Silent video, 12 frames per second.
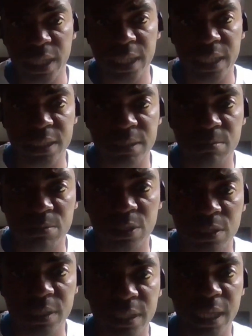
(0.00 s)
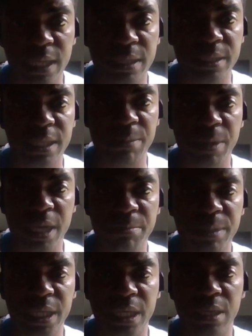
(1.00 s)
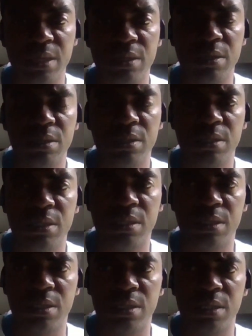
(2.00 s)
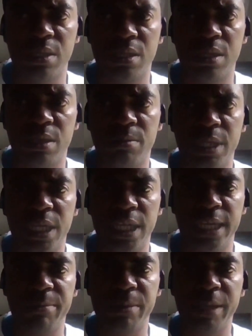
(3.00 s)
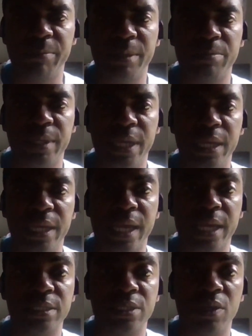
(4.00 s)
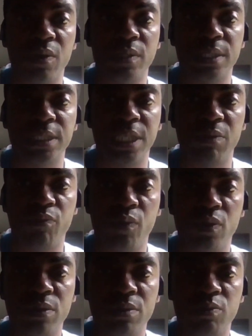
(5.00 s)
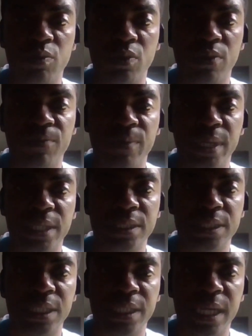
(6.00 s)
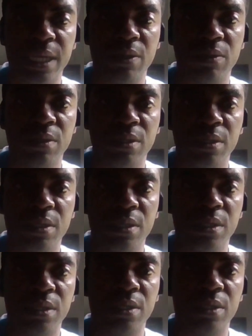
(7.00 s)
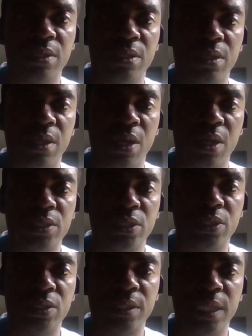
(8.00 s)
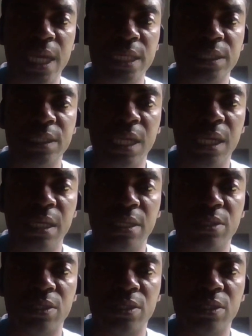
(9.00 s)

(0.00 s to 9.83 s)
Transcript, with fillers: is they they might be. I mean, he might be playing as the Golden State War. We're gonna wait and see now. On last night,